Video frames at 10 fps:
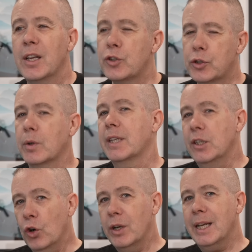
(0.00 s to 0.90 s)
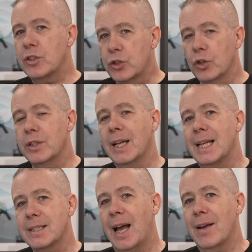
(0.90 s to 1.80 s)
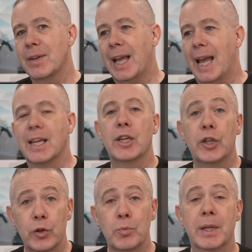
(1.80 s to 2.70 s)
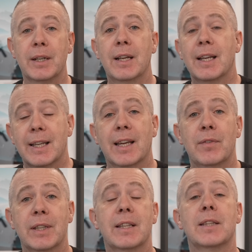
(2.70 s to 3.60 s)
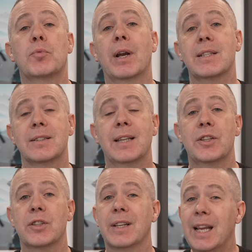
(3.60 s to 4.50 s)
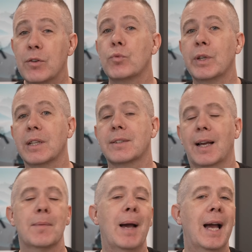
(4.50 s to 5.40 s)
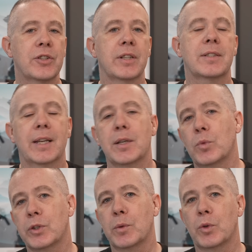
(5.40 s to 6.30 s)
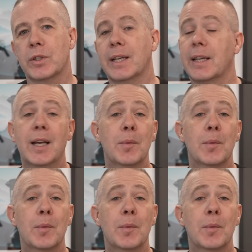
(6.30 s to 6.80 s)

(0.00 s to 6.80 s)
Sure, they're not as good as having a human giving the presentation in real time, actually saying what they want to say.